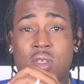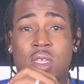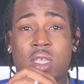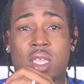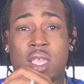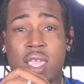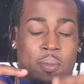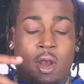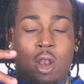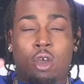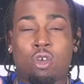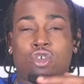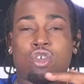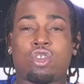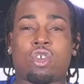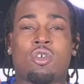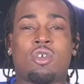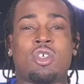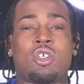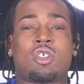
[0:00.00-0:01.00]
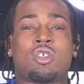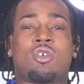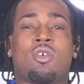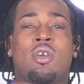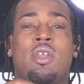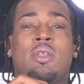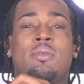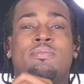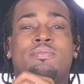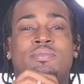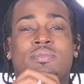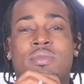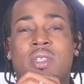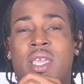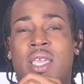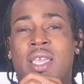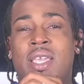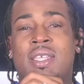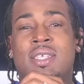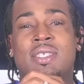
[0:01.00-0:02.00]
you? Long story short
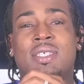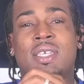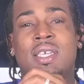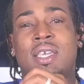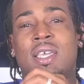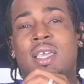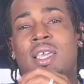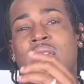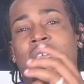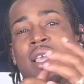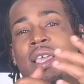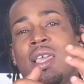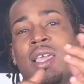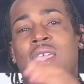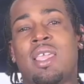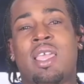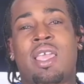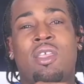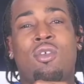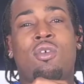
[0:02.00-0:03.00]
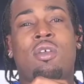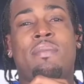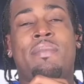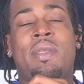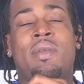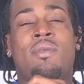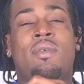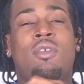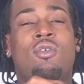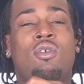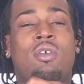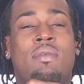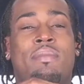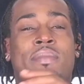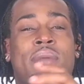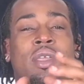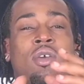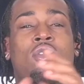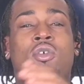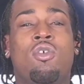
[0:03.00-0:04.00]
is yeah, you could be you could
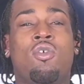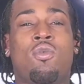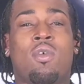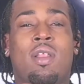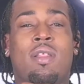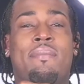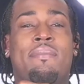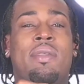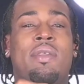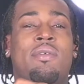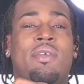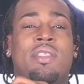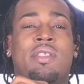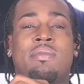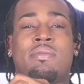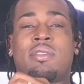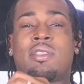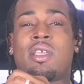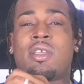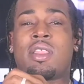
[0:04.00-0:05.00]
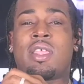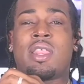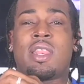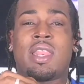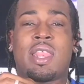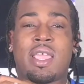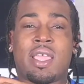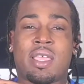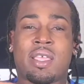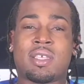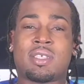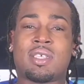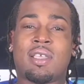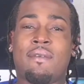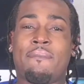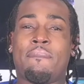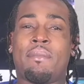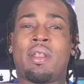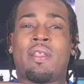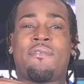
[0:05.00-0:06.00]
be who you want to be with them 30 niggas,
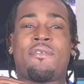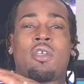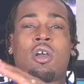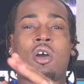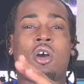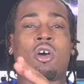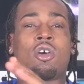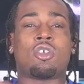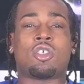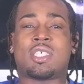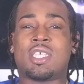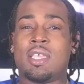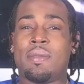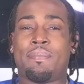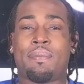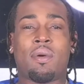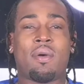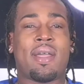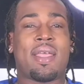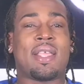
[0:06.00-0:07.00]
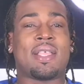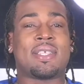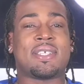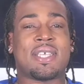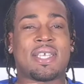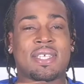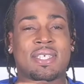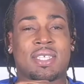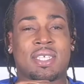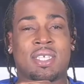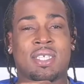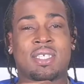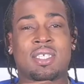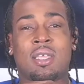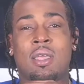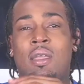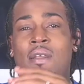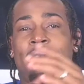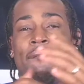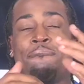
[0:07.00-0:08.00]
but if y'all all see poetic justice,
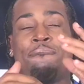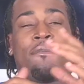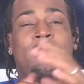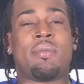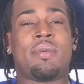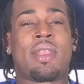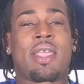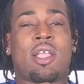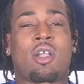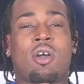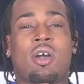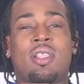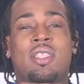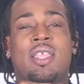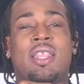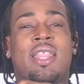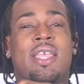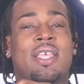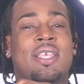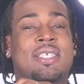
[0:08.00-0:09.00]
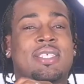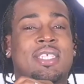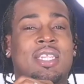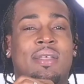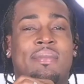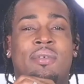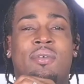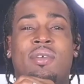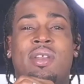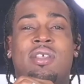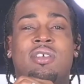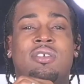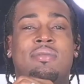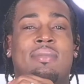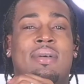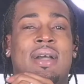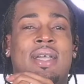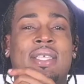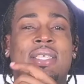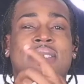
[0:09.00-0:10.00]
you feel me? They caught the nigga slipping when he was
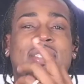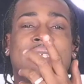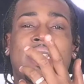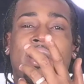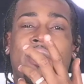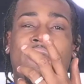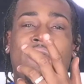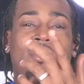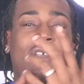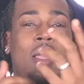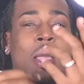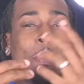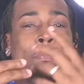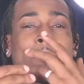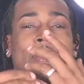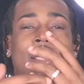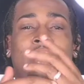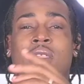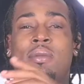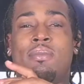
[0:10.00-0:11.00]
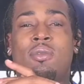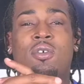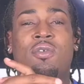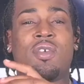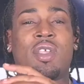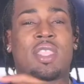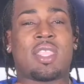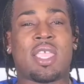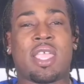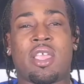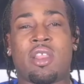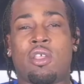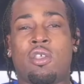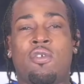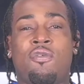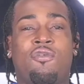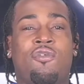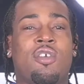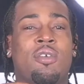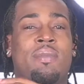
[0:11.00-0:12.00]
by himself at the movie theater, you
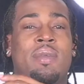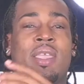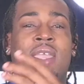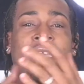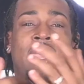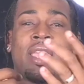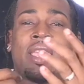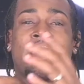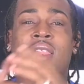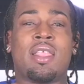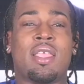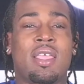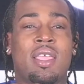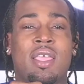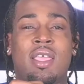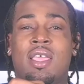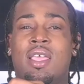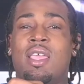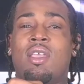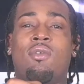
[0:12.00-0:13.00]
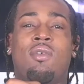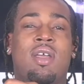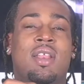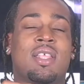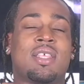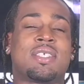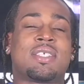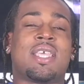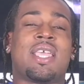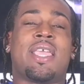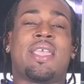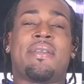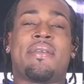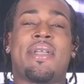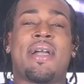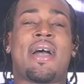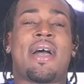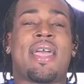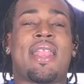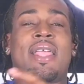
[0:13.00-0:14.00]
feel me? And he wasn't the same
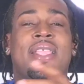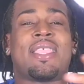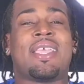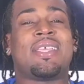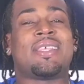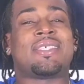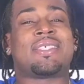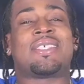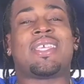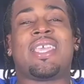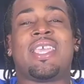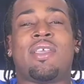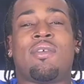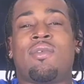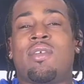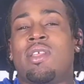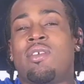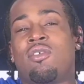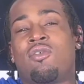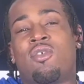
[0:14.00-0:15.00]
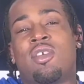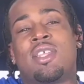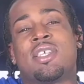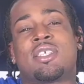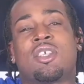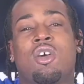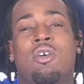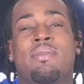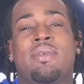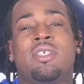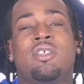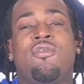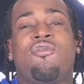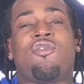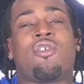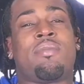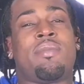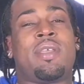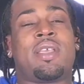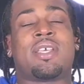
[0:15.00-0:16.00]
guy that they seen when he was with his homies, you
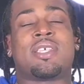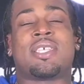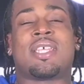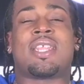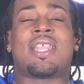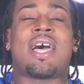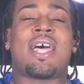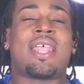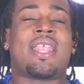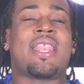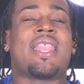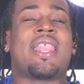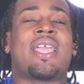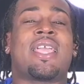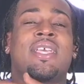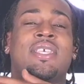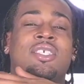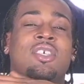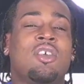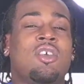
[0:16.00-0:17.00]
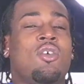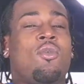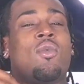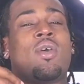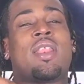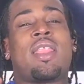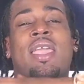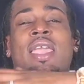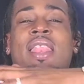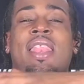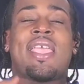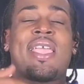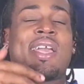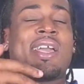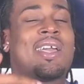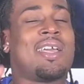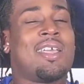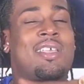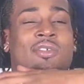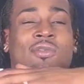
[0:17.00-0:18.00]
feel me? Because a lot of niggas, when they in their
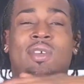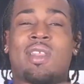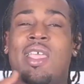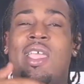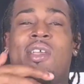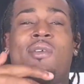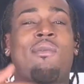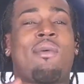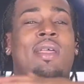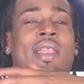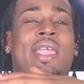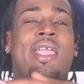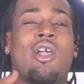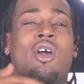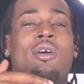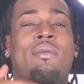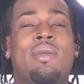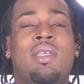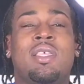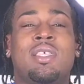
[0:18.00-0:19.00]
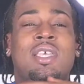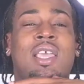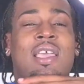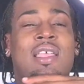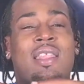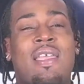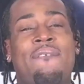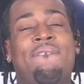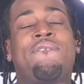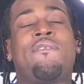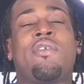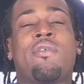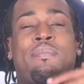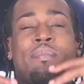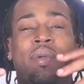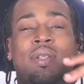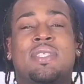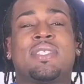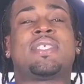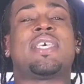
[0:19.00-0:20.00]
hoods, when they around their homies, they feel
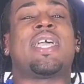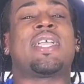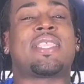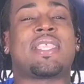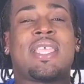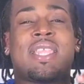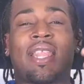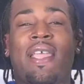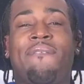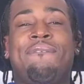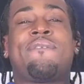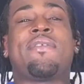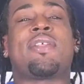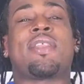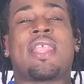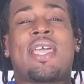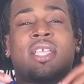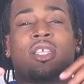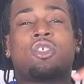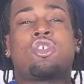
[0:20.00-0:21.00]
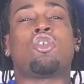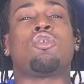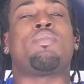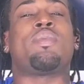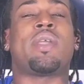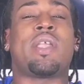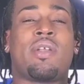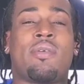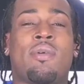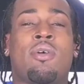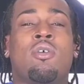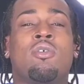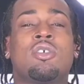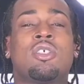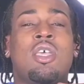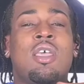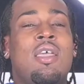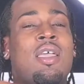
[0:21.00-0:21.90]
protected. They feel like superheroes.